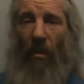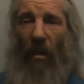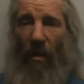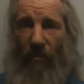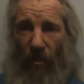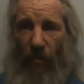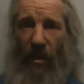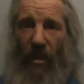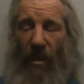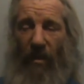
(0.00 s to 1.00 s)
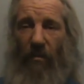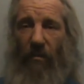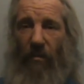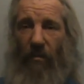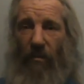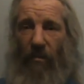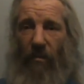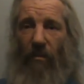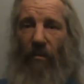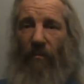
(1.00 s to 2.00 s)
Have a good weekend.
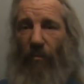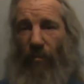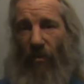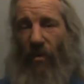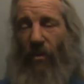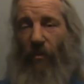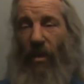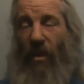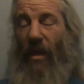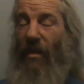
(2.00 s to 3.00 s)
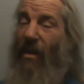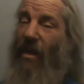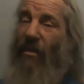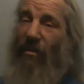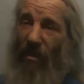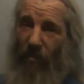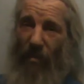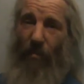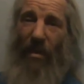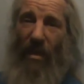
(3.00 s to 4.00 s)
If you're brewing this weekend, it's going to
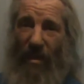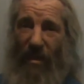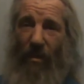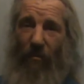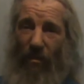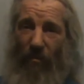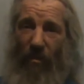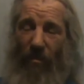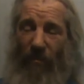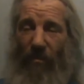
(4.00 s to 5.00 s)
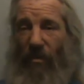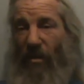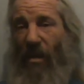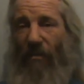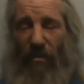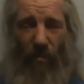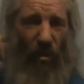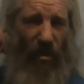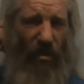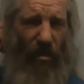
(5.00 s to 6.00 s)
be bloody cold tomorrow if you're in the south. It's
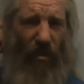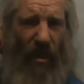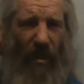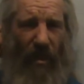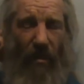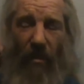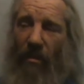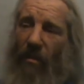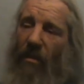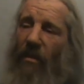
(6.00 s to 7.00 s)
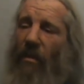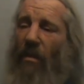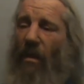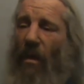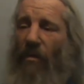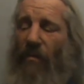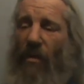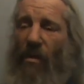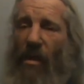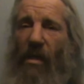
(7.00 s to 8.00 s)
-2 down here
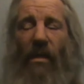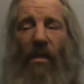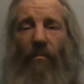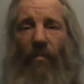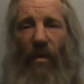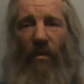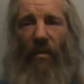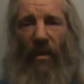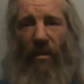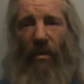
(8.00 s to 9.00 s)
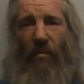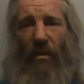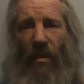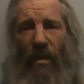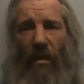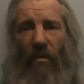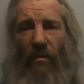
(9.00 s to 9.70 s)
overnight, but I think it's going to be sunny.